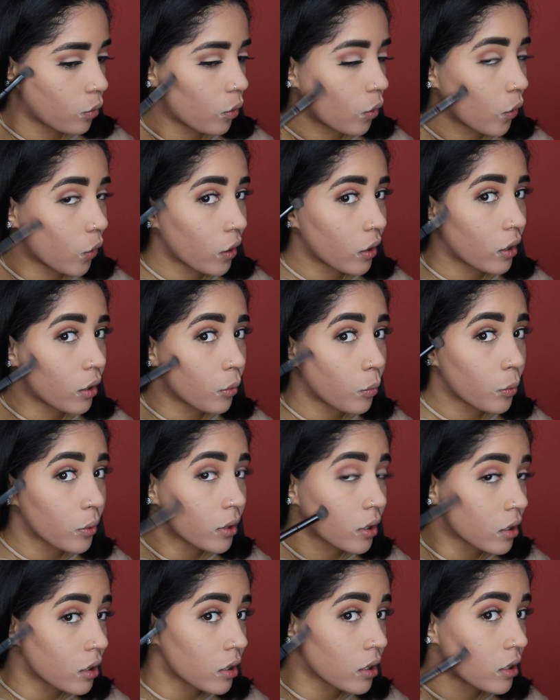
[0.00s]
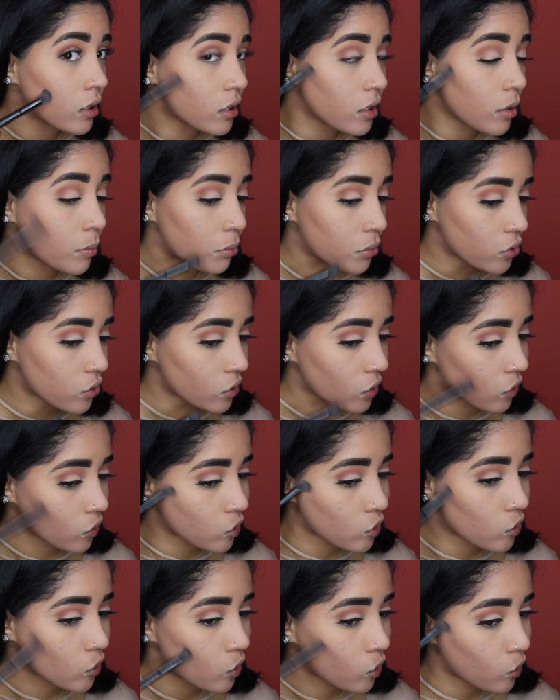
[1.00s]
Going in with the deeper
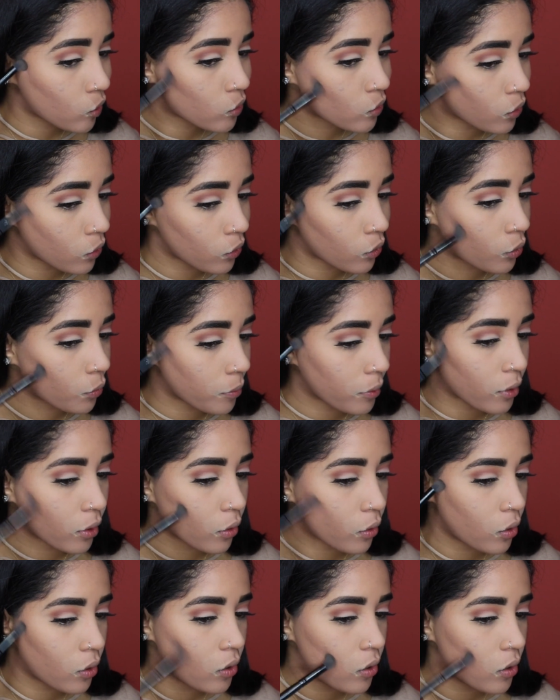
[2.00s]
shade just a little bit.